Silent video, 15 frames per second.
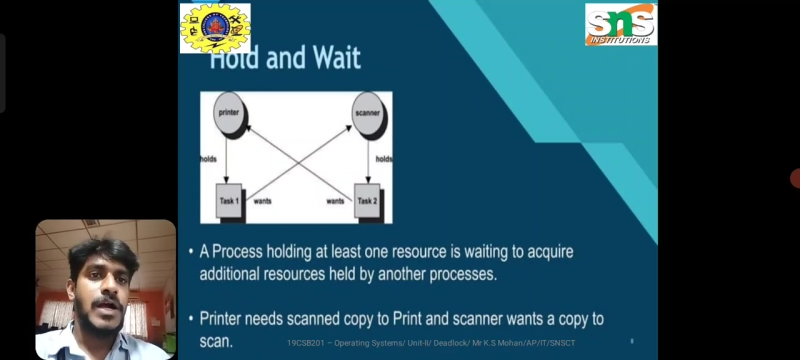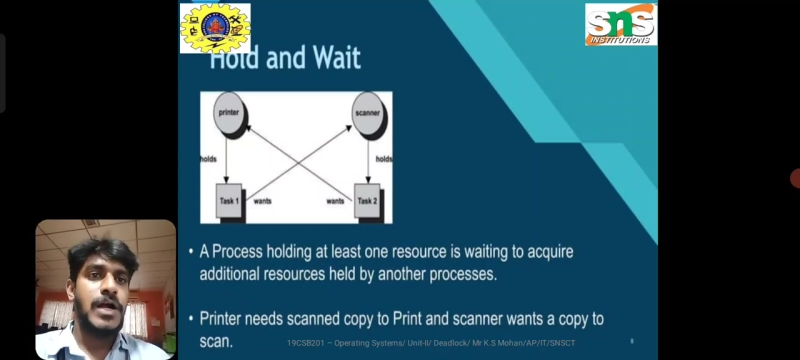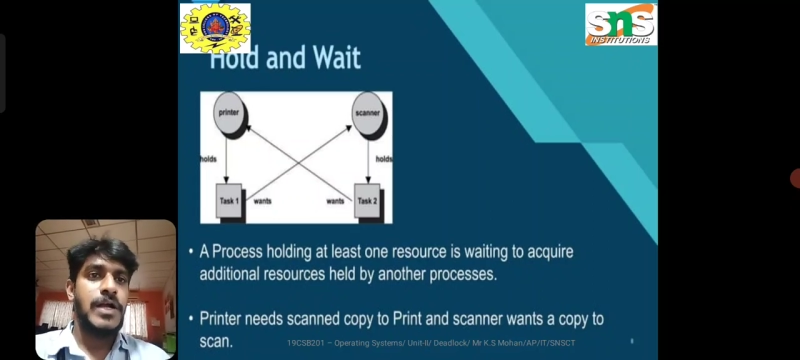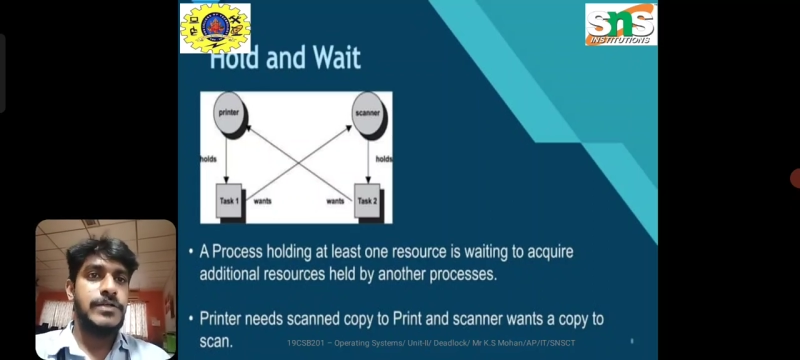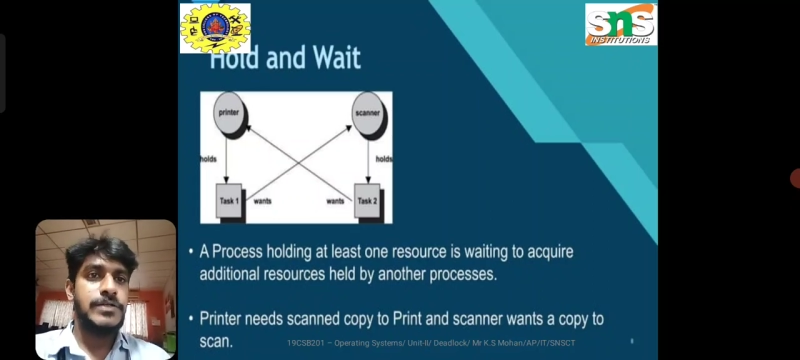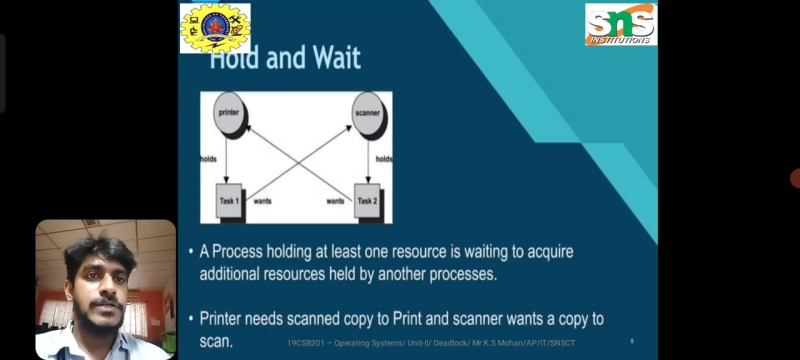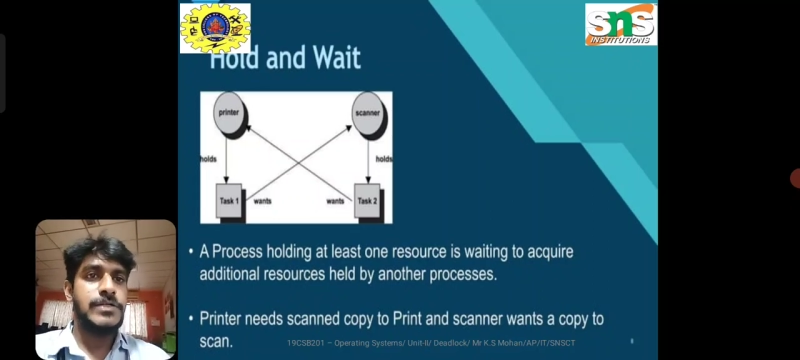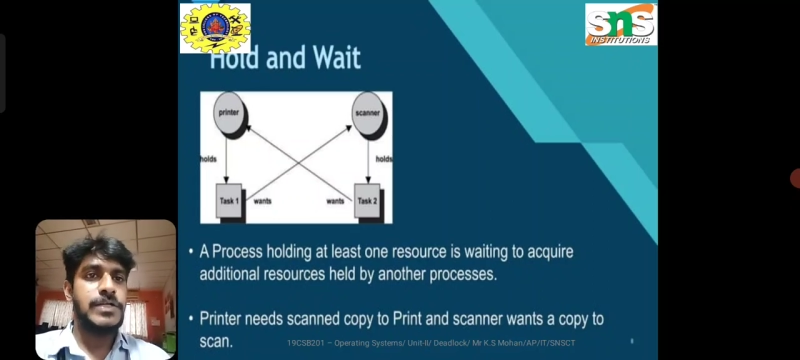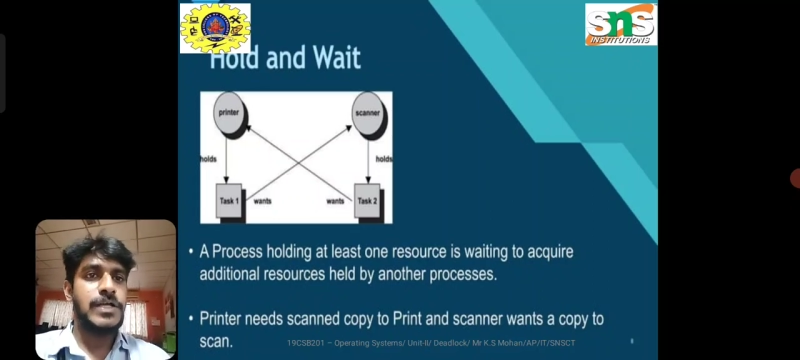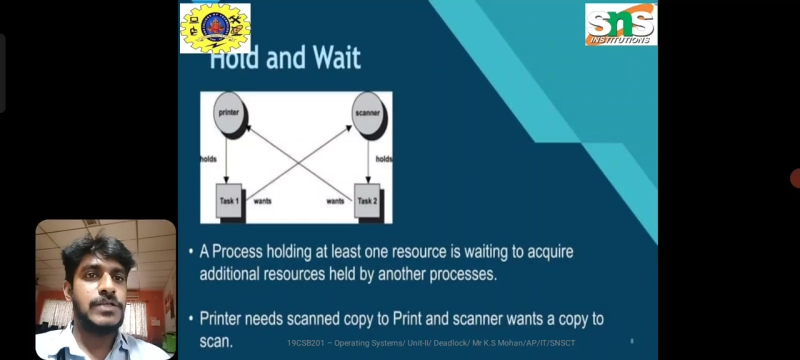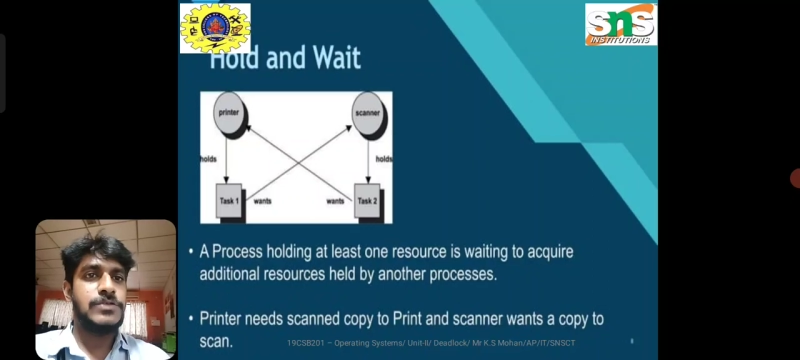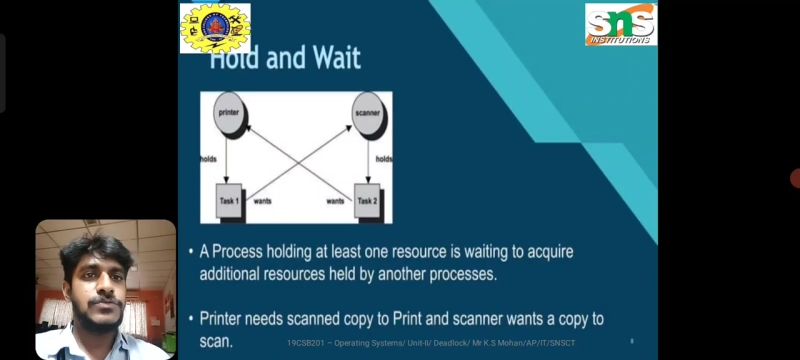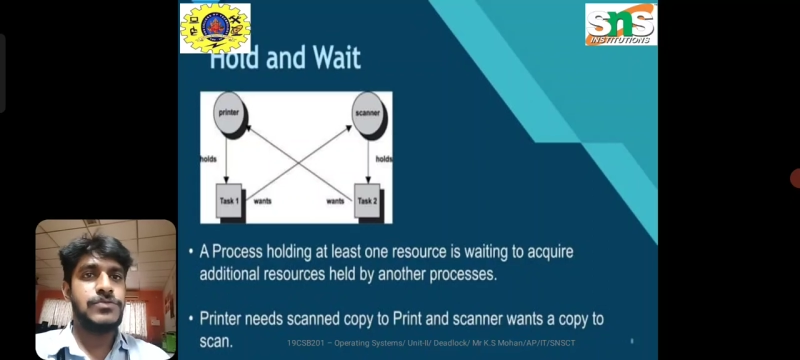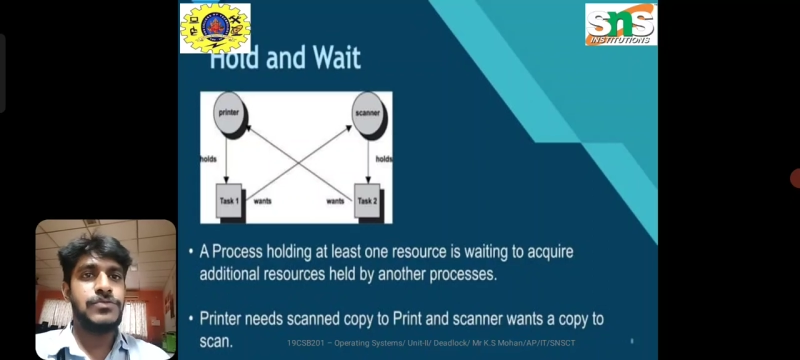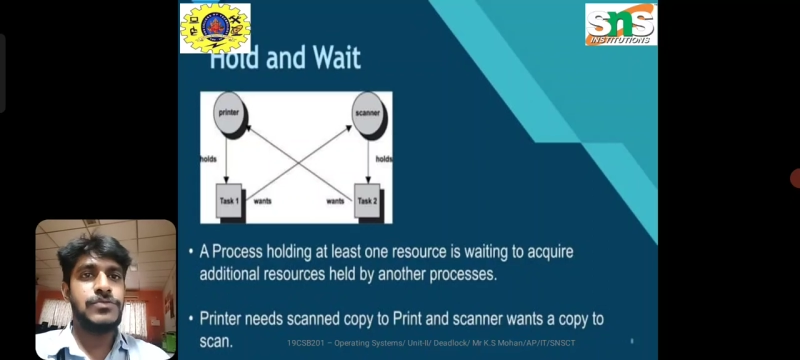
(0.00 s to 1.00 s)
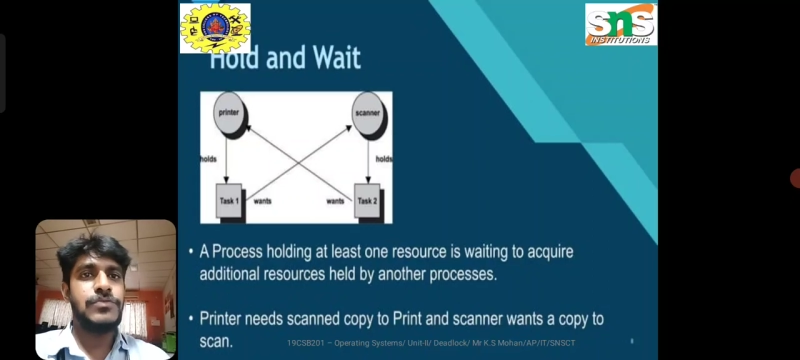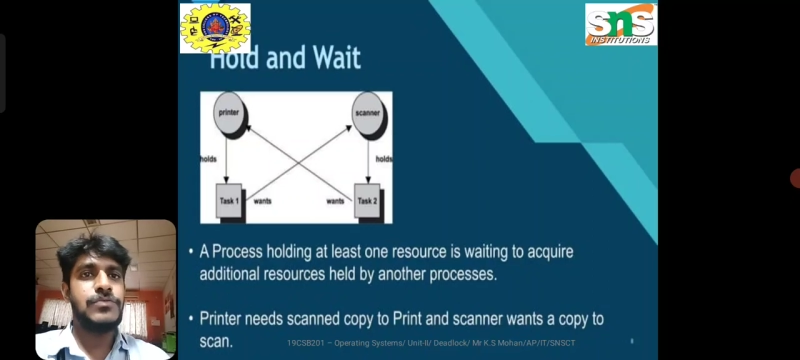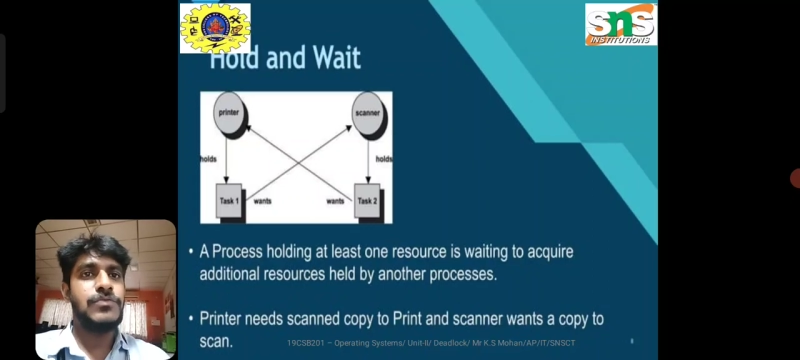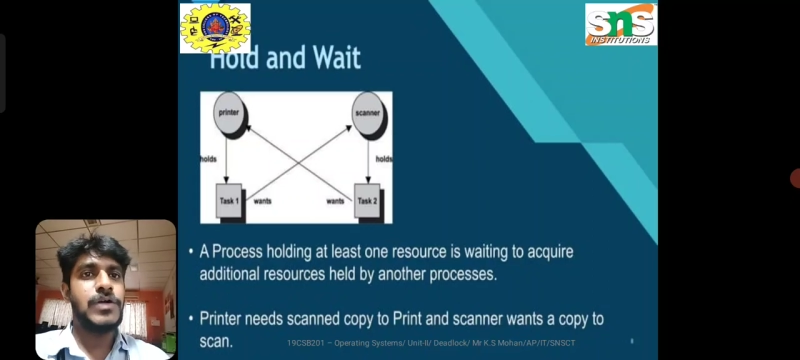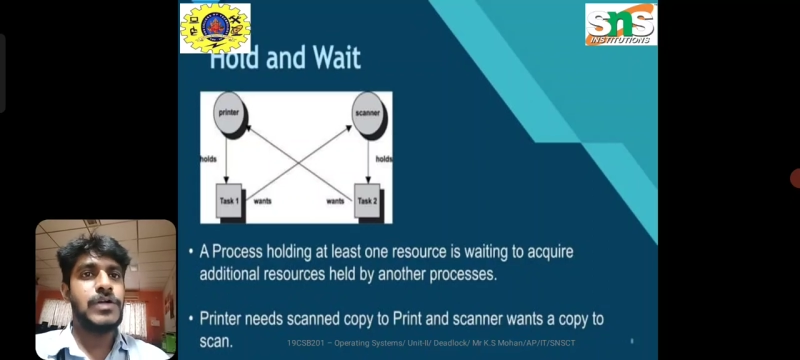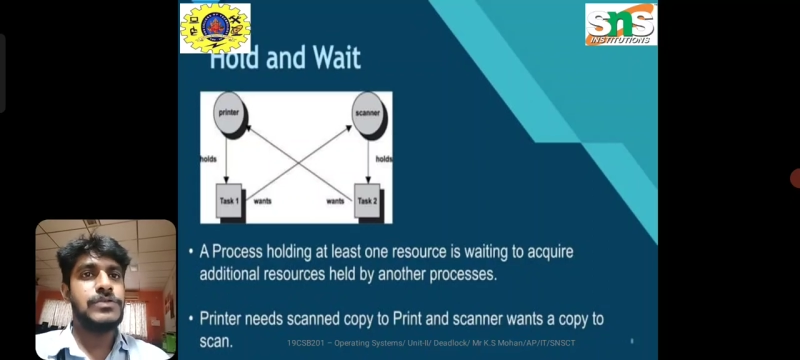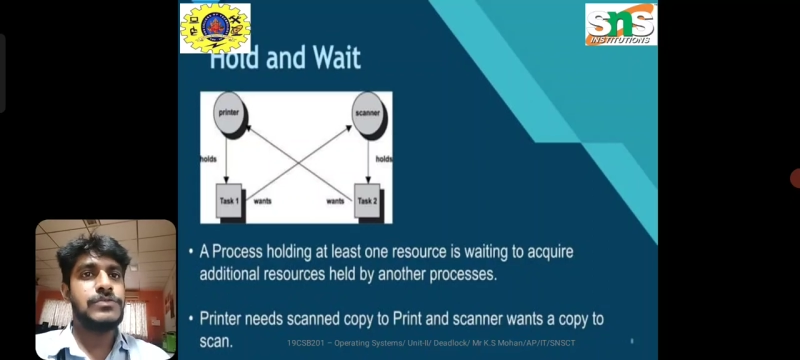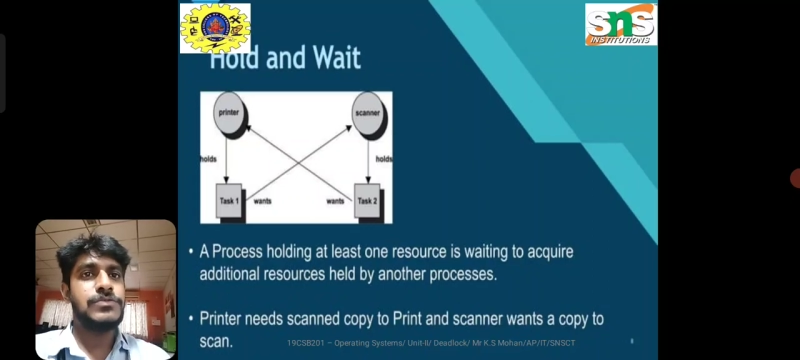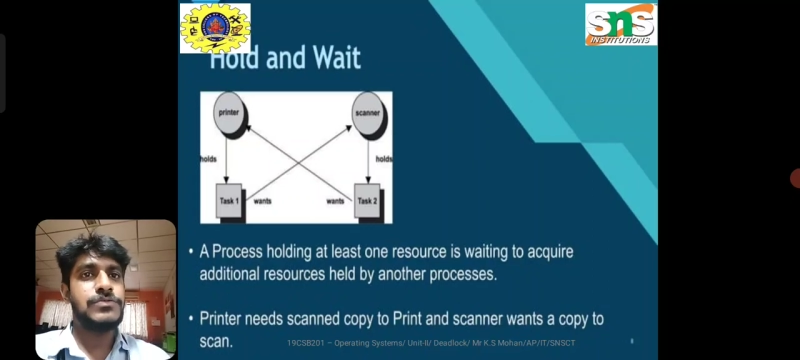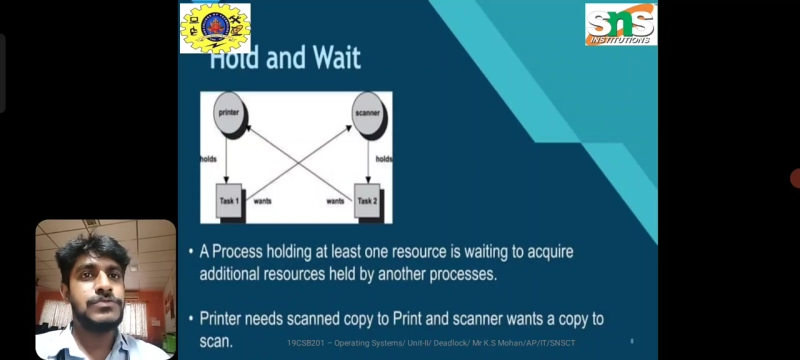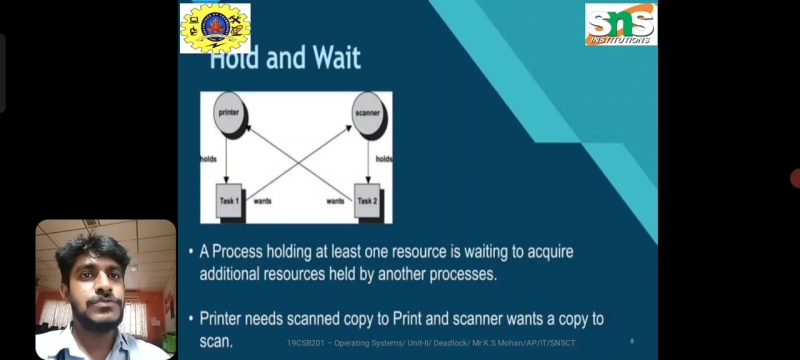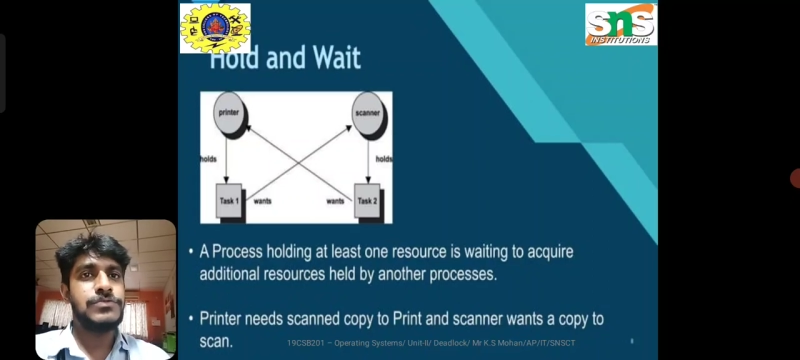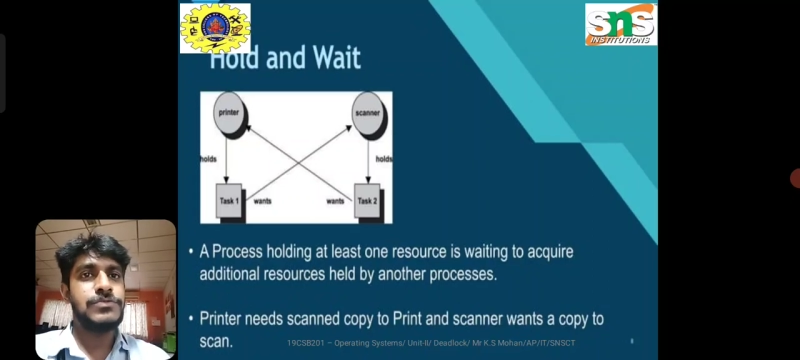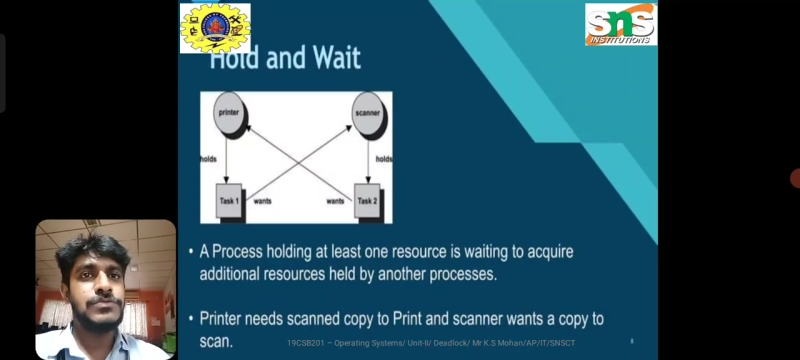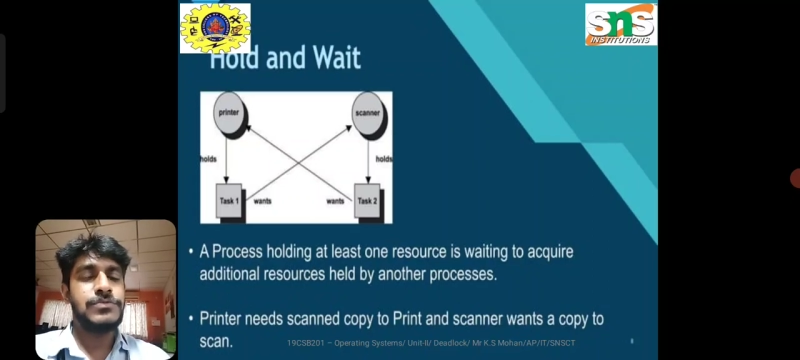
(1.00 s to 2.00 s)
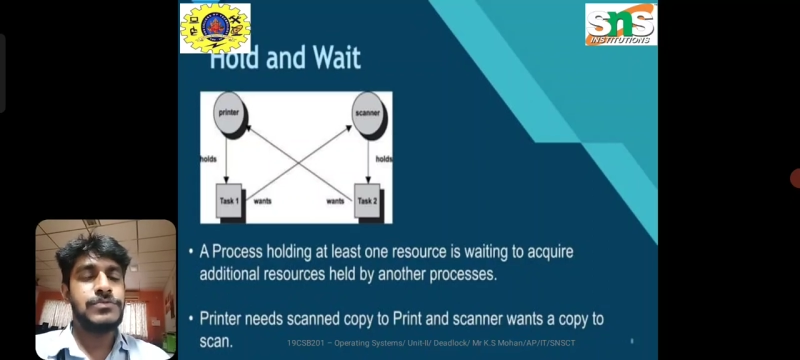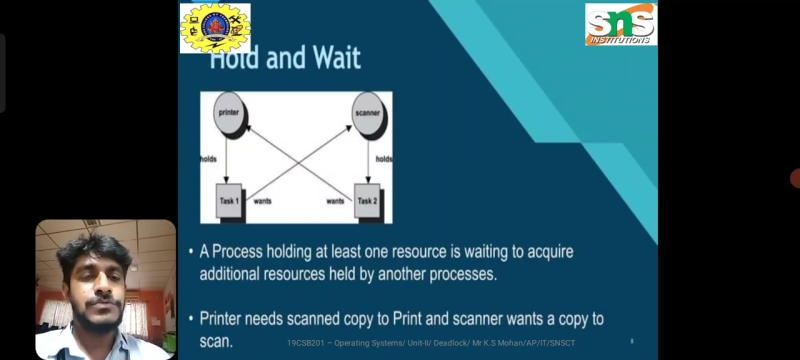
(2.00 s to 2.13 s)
and the task 2 wants to